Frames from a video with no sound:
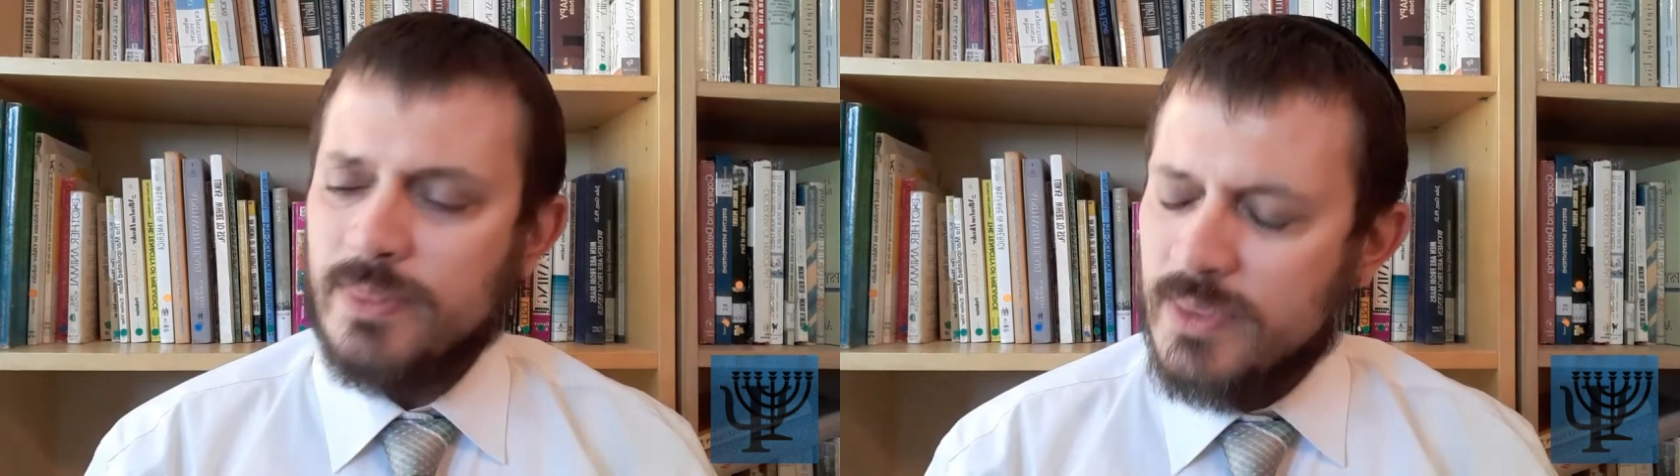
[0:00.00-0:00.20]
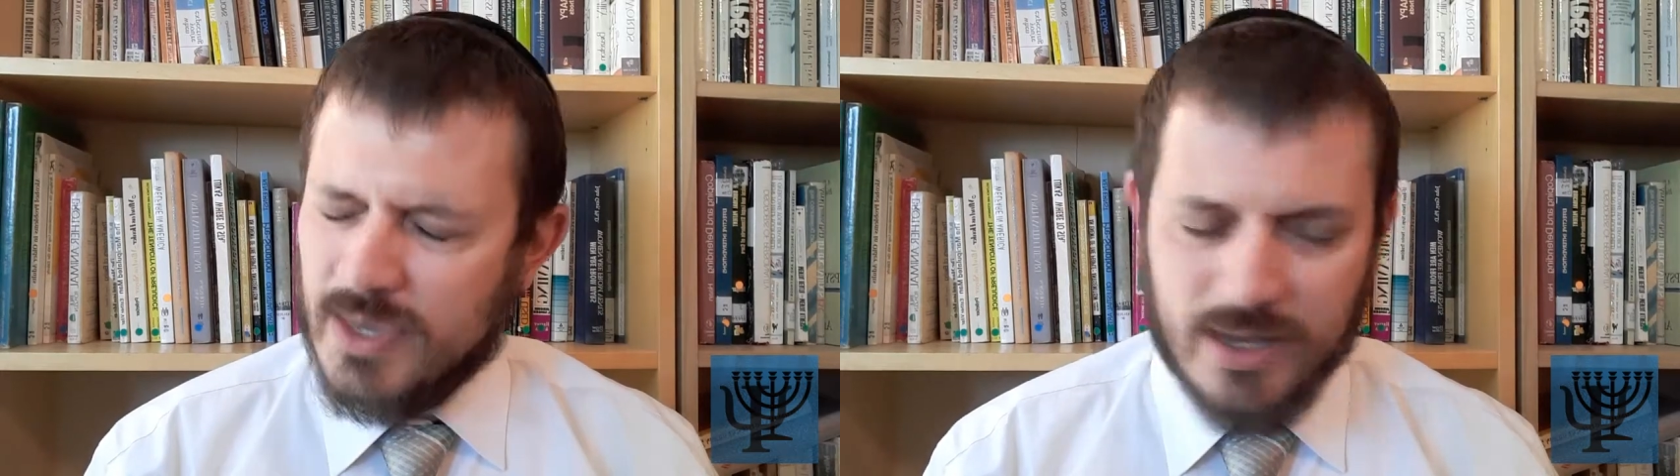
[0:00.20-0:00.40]

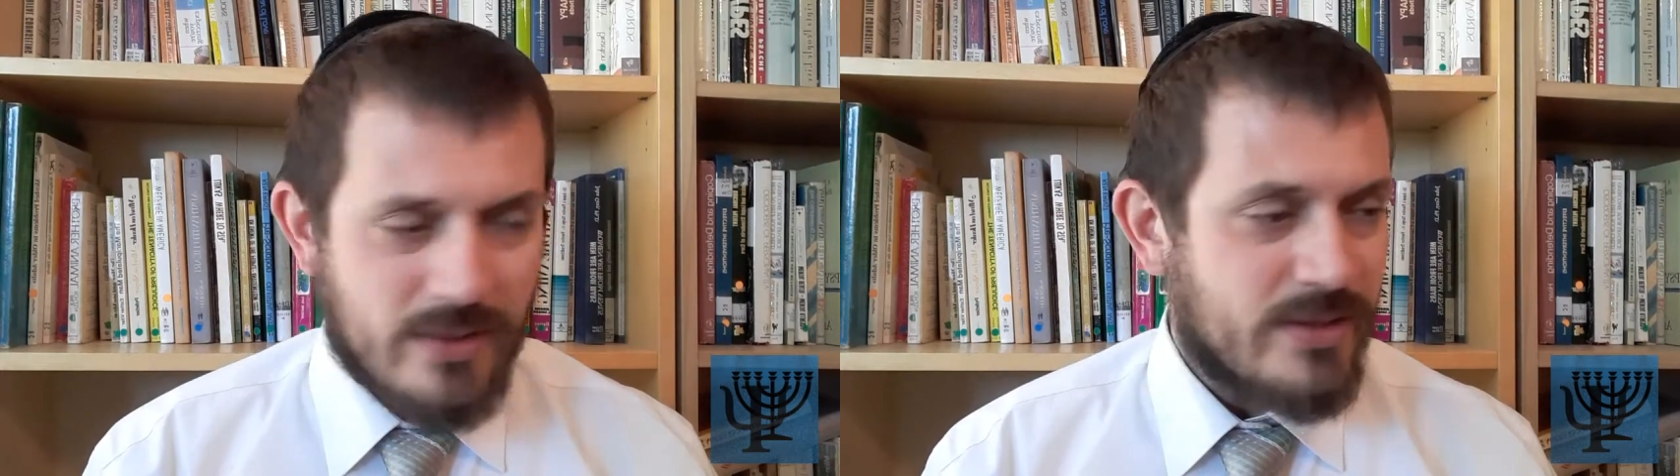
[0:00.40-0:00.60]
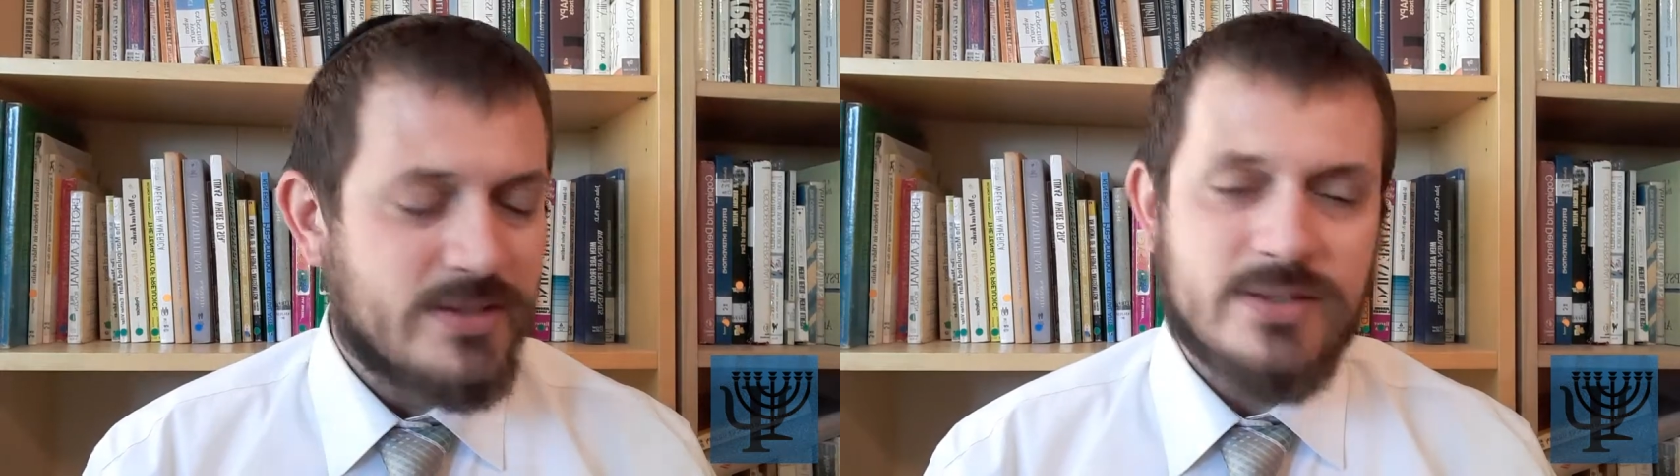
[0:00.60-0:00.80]
yeah,
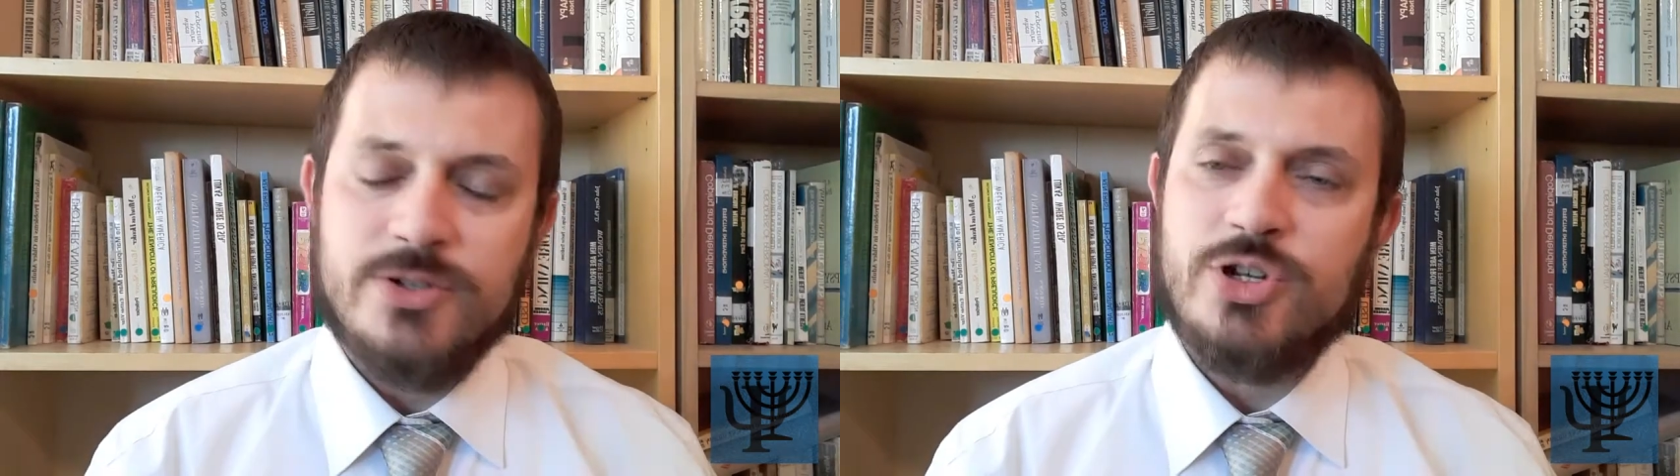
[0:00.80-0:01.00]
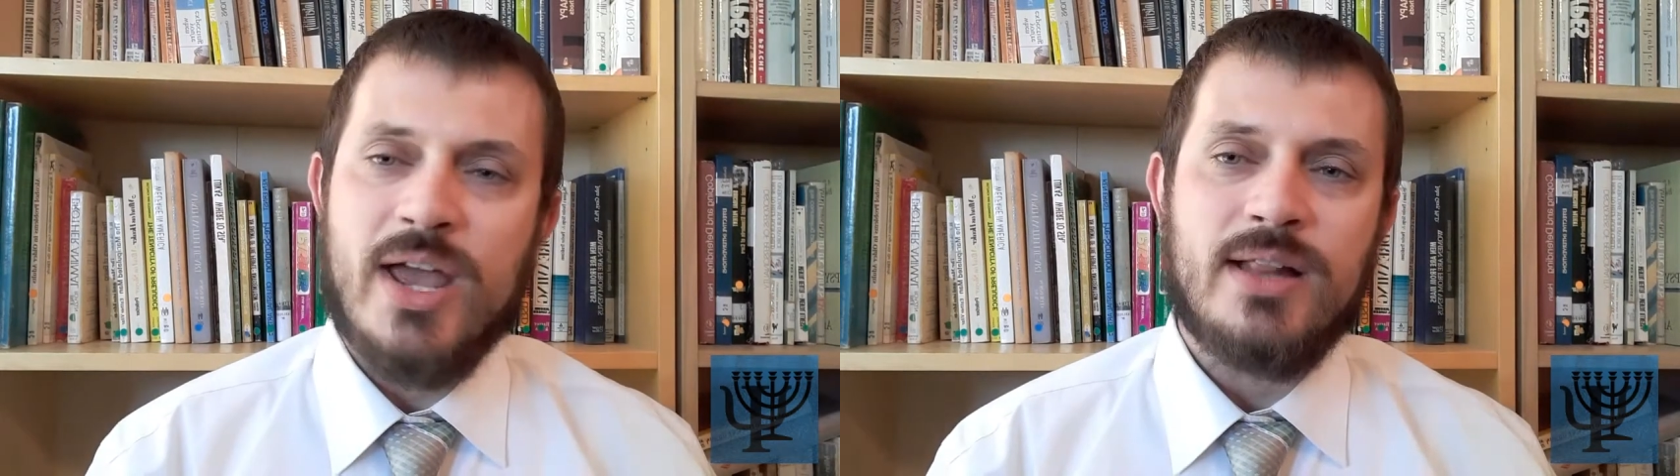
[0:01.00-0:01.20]
this is a
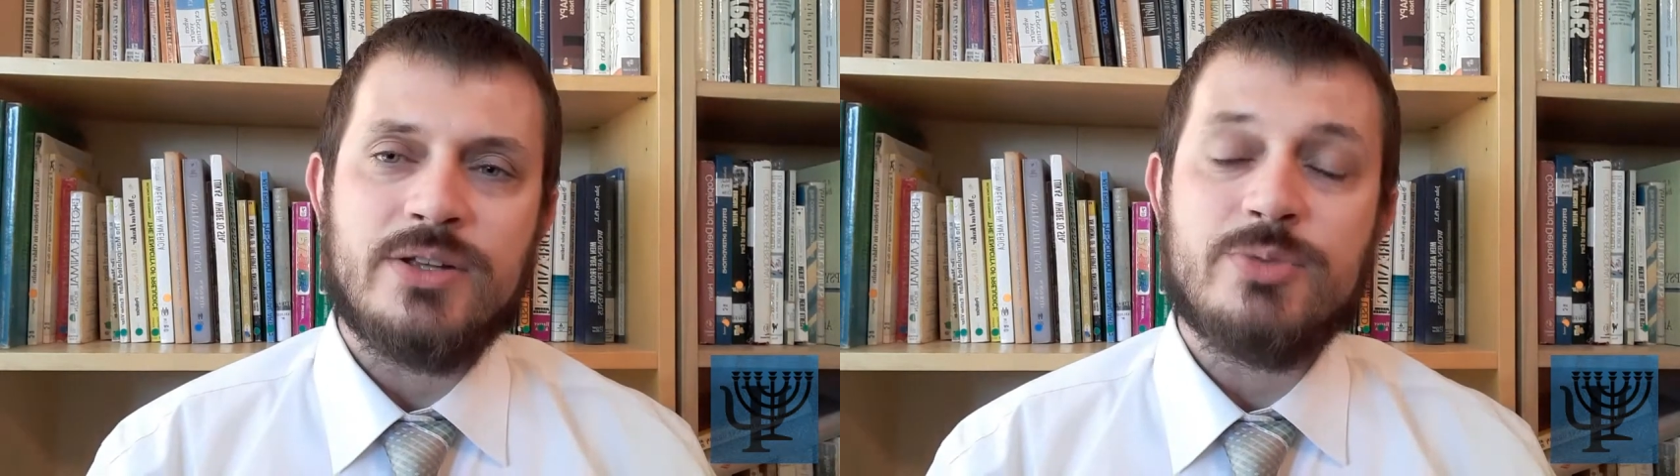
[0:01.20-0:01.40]
challenge,